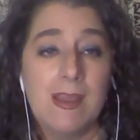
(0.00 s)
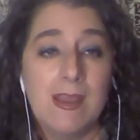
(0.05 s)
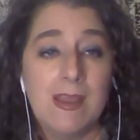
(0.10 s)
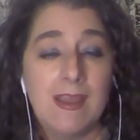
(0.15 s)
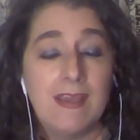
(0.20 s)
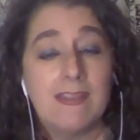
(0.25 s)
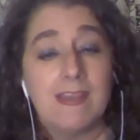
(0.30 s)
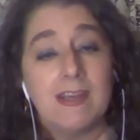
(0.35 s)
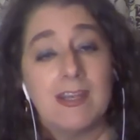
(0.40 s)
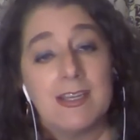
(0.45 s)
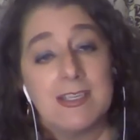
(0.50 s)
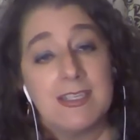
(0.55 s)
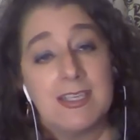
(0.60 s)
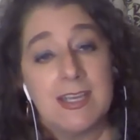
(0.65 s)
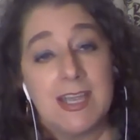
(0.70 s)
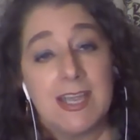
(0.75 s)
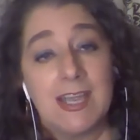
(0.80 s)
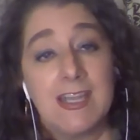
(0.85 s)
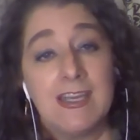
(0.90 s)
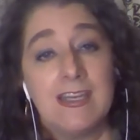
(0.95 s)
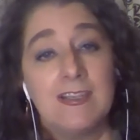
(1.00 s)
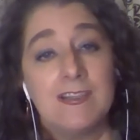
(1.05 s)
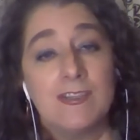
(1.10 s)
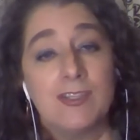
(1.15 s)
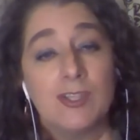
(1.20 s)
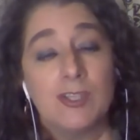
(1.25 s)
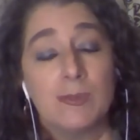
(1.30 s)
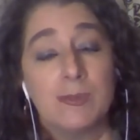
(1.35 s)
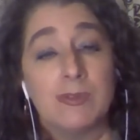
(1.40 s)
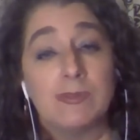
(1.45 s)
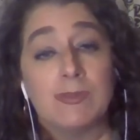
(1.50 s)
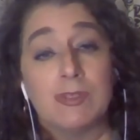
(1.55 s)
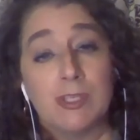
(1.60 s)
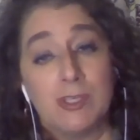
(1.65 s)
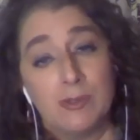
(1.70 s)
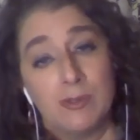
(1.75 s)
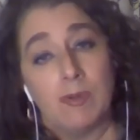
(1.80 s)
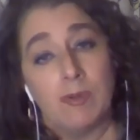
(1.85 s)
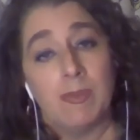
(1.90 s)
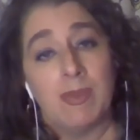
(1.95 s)
In the 1980s, urban
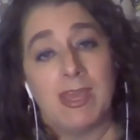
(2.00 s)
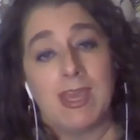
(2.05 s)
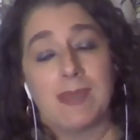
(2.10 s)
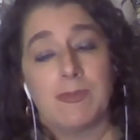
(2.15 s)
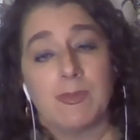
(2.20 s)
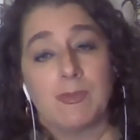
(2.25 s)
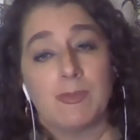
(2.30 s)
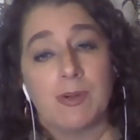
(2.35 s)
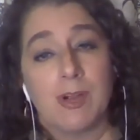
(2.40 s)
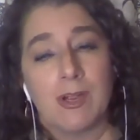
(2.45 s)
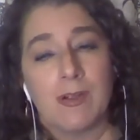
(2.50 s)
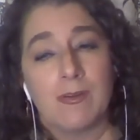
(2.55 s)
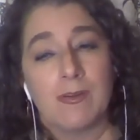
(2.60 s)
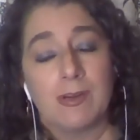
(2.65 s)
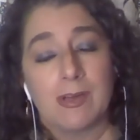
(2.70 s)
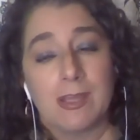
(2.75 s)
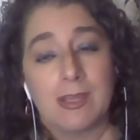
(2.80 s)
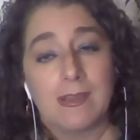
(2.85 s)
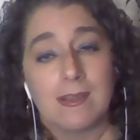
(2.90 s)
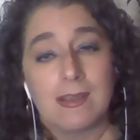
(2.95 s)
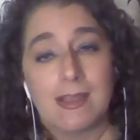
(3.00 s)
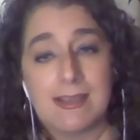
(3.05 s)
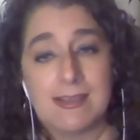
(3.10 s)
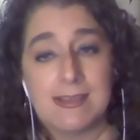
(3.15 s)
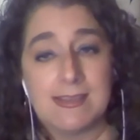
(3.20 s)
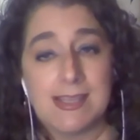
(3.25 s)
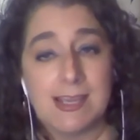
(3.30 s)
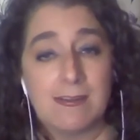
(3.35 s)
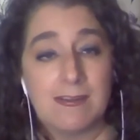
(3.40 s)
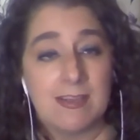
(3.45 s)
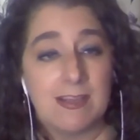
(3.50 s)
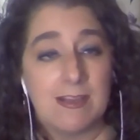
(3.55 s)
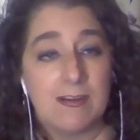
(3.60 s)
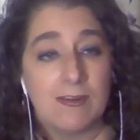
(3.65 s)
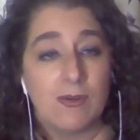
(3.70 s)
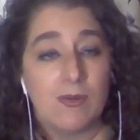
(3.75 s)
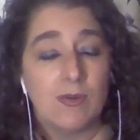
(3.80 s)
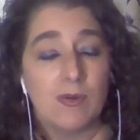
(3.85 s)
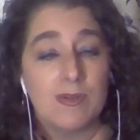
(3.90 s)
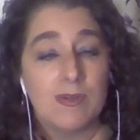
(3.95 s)
renewal became a priority, as downtown
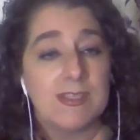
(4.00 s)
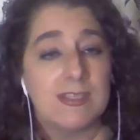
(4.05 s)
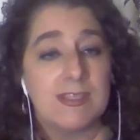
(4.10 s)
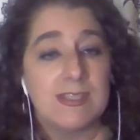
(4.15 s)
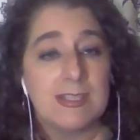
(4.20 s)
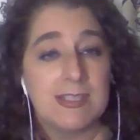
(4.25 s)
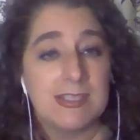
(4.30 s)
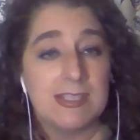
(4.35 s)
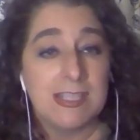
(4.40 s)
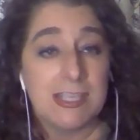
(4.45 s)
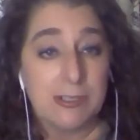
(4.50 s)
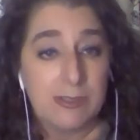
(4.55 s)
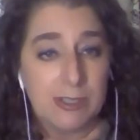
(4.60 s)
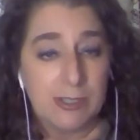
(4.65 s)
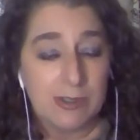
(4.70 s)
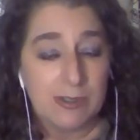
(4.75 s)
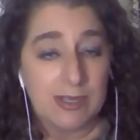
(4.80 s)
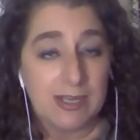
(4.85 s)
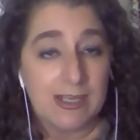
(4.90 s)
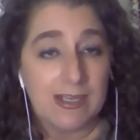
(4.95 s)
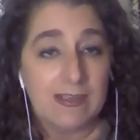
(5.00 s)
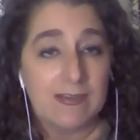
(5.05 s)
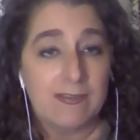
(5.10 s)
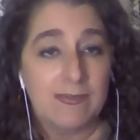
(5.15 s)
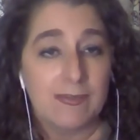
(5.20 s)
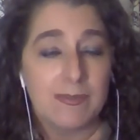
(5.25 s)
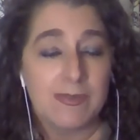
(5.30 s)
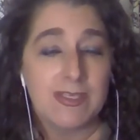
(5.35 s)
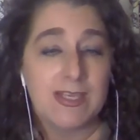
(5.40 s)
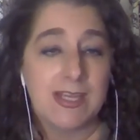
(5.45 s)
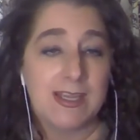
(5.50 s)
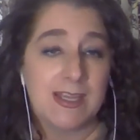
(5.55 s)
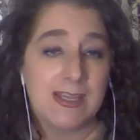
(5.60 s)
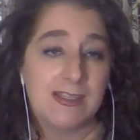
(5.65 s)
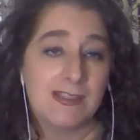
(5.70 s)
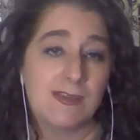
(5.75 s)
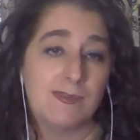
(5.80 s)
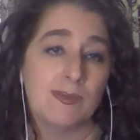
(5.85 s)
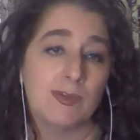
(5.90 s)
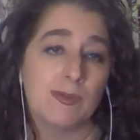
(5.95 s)
cores had deteriorated from
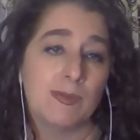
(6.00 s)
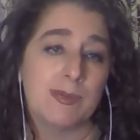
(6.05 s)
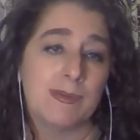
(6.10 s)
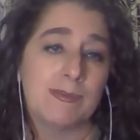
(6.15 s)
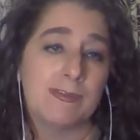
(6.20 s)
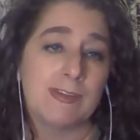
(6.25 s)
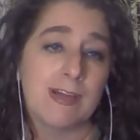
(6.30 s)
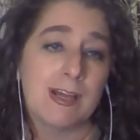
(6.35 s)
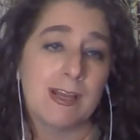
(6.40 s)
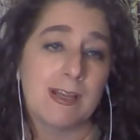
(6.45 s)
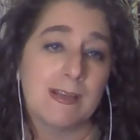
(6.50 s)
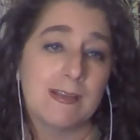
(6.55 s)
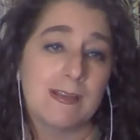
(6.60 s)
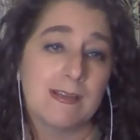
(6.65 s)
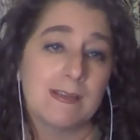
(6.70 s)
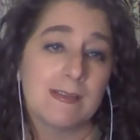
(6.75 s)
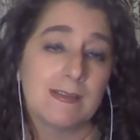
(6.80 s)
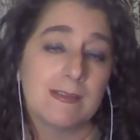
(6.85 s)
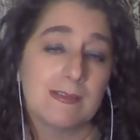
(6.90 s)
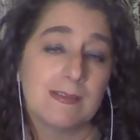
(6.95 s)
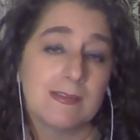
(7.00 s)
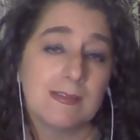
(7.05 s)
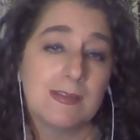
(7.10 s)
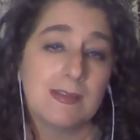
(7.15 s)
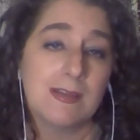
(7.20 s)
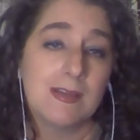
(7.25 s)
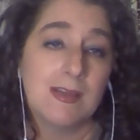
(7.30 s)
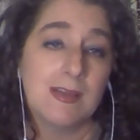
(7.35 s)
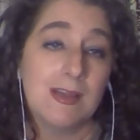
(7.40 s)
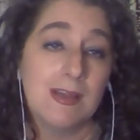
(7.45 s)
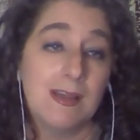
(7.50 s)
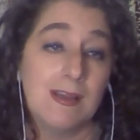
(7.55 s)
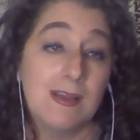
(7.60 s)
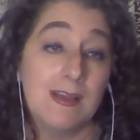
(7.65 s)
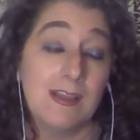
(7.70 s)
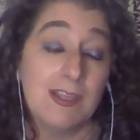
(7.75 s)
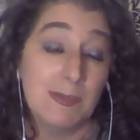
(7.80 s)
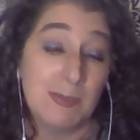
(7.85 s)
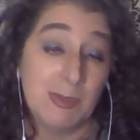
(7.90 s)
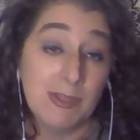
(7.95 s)
decades of urban flight.
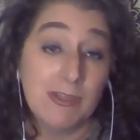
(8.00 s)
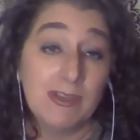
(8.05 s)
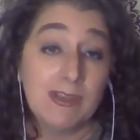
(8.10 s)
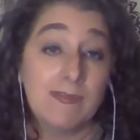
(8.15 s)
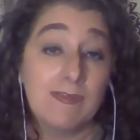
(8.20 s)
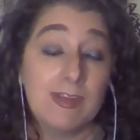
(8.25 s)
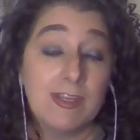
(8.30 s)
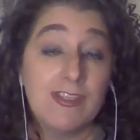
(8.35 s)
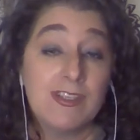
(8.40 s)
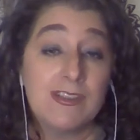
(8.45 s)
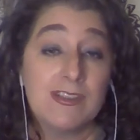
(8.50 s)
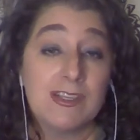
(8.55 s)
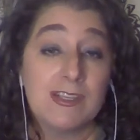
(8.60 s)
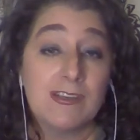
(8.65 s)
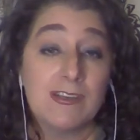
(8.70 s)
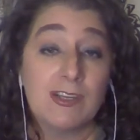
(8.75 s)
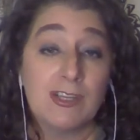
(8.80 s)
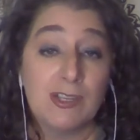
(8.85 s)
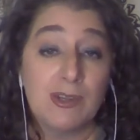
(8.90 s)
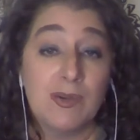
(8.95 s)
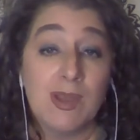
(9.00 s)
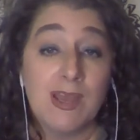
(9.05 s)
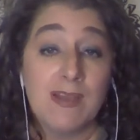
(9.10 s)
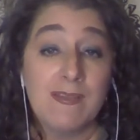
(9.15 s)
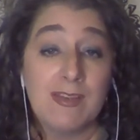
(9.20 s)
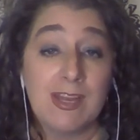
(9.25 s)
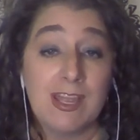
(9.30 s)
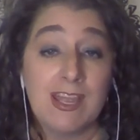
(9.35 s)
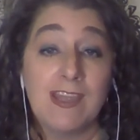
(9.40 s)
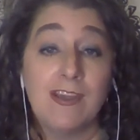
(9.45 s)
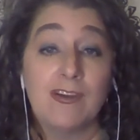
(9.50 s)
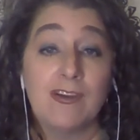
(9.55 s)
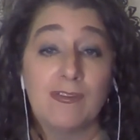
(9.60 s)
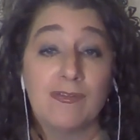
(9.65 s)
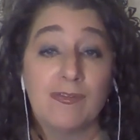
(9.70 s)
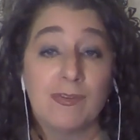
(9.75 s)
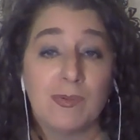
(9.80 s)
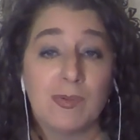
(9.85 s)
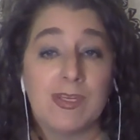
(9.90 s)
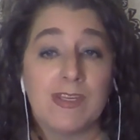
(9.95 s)
Build a convention center and you have an anchor
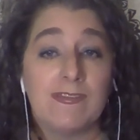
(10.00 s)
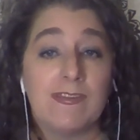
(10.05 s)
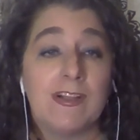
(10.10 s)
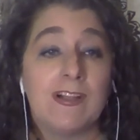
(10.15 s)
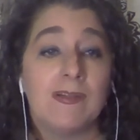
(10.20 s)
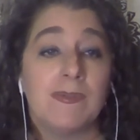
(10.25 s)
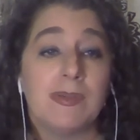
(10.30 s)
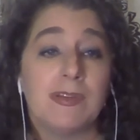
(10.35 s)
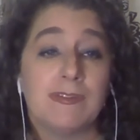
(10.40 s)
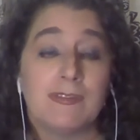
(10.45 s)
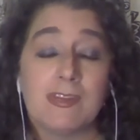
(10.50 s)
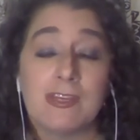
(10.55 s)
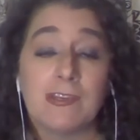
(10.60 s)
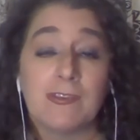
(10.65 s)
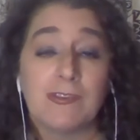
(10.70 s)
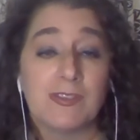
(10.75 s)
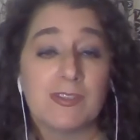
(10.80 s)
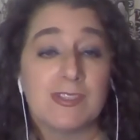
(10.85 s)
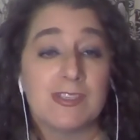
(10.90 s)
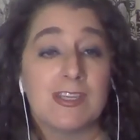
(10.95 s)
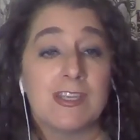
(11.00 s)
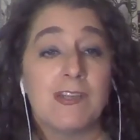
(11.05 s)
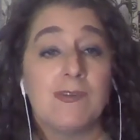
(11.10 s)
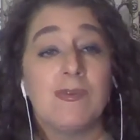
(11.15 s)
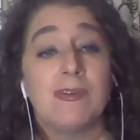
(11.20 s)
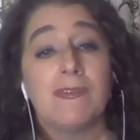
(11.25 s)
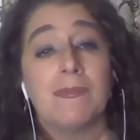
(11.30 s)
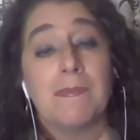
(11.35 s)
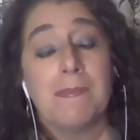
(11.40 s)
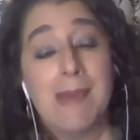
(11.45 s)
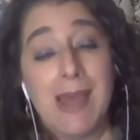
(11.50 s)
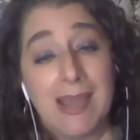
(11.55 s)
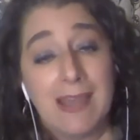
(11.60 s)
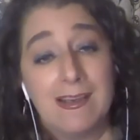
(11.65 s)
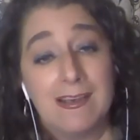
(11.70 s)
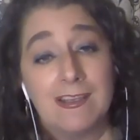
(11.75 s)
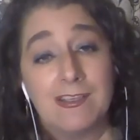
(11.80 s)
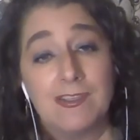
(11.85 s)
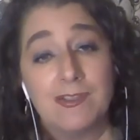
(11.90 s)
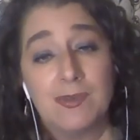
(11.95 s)
for redevelopment of an inner city. You have a
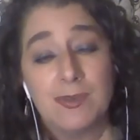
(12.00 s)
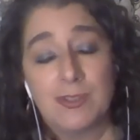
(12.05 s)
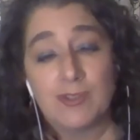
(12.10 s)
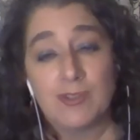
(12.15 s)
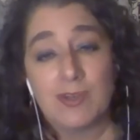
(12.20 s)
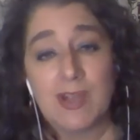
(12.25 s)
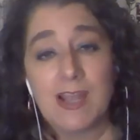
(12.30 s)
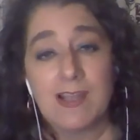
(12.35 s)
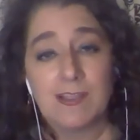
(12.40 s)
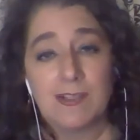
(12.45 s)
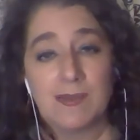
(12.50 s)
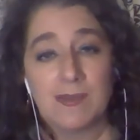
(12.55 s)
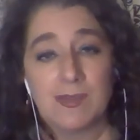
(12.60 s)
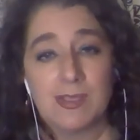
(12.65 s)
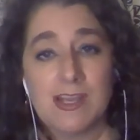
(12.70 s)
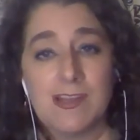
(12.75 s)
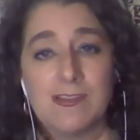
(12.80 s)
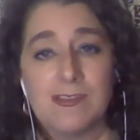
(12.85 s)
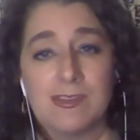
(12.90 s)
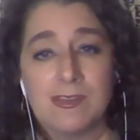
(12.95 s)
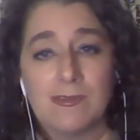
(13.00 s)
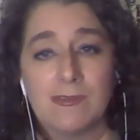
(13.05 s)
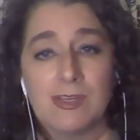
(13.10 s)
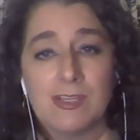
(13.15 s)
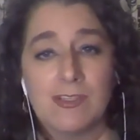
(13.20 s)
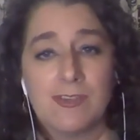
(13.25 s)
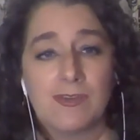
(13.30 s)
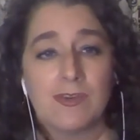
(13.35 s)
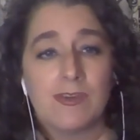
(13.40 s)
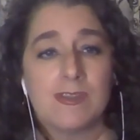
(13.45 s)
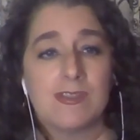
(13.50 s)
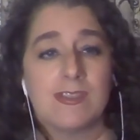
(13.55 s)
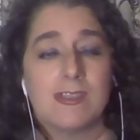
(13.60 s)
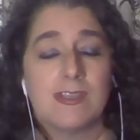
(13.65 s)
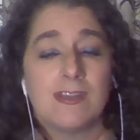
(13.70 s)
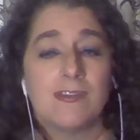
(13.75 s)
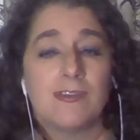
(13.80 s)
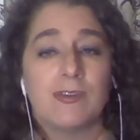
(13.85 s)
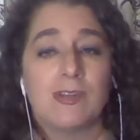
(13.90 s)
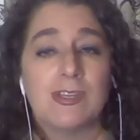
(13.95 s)
magnet to attract hotels and restaurants and
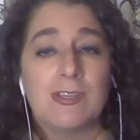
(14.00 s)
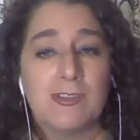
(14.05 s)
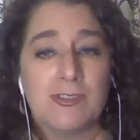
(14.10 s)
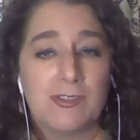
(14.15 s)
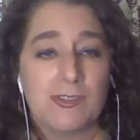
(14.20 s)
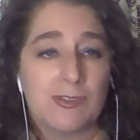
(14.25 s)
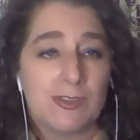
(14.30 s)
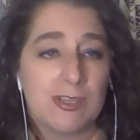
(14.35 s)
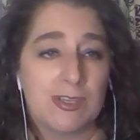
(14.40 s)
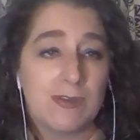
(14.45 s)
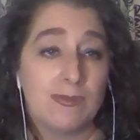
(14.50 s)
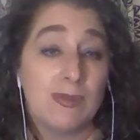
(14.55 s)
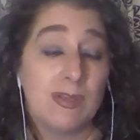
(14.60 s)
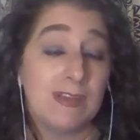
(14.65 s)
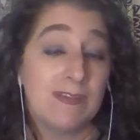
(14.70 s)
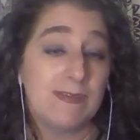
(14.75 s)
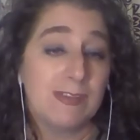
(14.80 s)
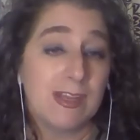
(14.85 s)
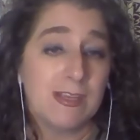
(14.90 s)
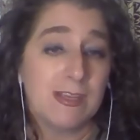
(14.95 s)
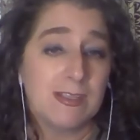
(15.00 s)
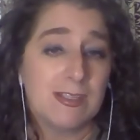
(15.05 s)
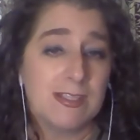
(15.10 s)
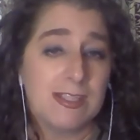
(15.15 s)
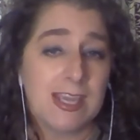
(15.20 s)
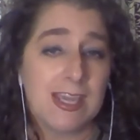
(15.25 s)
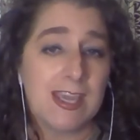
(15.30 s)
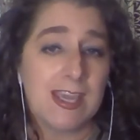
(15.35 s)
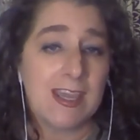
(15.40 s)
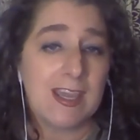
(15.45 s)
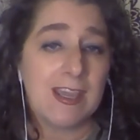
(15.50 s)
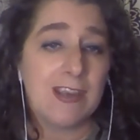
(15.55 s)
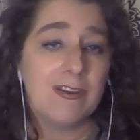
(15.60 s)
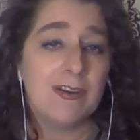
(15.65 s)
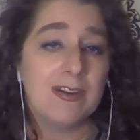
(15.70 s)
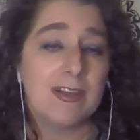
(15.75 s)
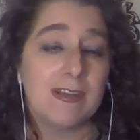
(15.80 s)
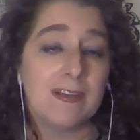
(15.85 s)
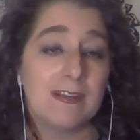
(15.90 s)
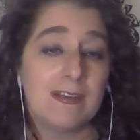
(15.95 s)
other industry to reinvent a decaying area.